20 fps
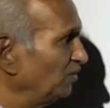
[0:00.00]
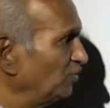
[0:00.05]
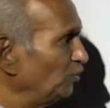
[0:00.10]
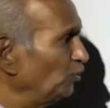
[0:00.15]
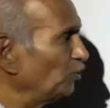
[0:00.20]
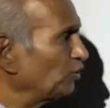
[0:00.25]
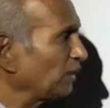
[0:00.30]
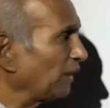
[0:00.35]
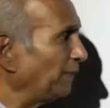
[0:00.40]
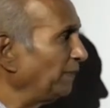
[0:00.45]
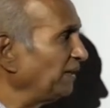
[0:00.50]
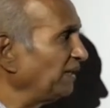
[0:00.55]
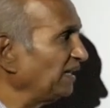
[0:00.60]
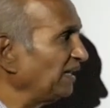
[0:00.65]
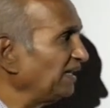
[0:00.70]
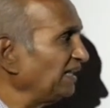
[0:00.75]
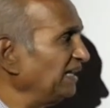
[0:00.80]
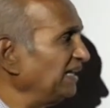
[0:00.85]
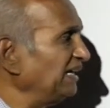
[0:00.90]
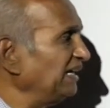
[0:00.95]
you come under
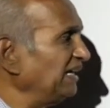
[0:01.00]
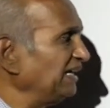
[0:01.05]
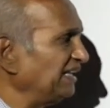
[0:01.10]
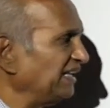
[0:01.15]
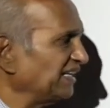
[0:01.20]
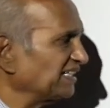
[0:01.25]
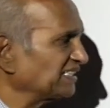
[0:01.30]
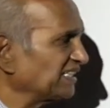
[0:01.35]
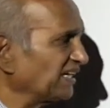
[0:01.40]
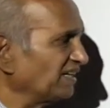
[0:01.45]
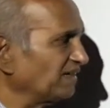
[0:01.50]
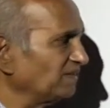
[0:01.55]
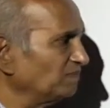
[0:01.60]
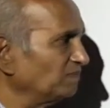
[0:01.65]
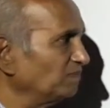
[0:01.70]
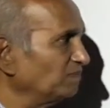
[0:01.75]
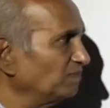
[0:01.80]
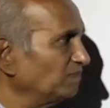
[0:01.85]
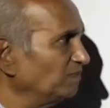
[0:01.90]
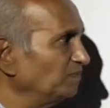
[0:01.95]
irritation.
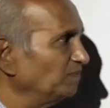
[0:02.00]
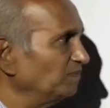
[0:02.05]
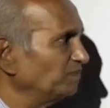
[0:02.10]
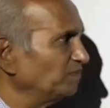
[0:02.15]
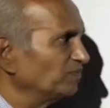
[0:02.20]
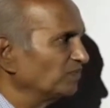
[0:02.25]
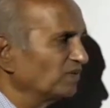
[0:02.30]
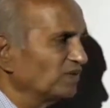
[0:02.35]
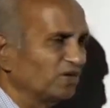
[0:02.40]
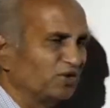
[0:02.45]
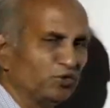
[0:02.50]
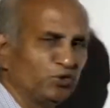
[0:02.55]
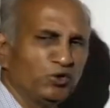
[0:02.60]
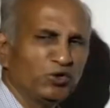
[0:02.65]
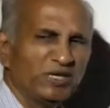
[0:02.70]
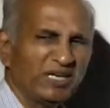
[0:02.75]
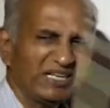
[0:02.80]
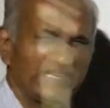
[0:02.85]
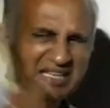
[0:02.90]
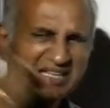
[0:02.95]
You get